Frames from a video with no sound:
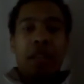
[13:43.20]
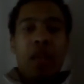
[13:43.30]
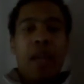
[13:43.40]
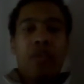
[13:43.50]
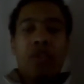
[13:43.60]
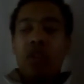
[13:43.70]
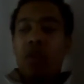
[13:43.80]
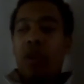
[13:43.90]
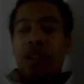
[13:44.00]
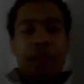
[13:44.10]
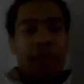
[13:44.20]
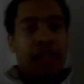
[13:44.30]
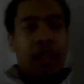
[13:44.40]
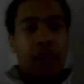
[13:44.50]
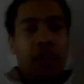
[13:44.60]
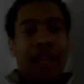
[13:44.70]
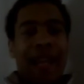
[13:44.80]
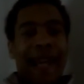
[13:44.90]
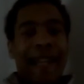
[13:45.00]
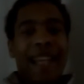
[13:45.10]
They went to the new world themselves
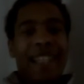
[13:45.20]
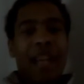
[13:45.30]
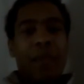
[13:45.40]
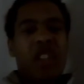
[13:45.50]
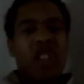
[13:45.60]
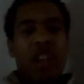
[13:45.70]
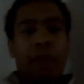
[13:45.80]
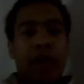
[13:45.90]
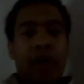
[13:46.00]
and they established their